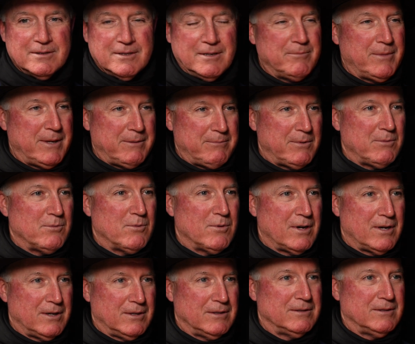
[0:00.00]
It made me
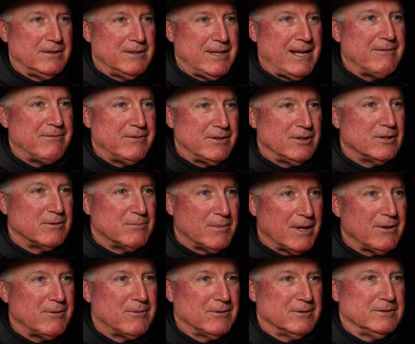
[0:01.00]
want that feel in
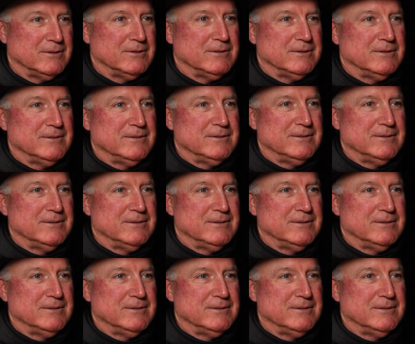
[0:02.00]
my horses.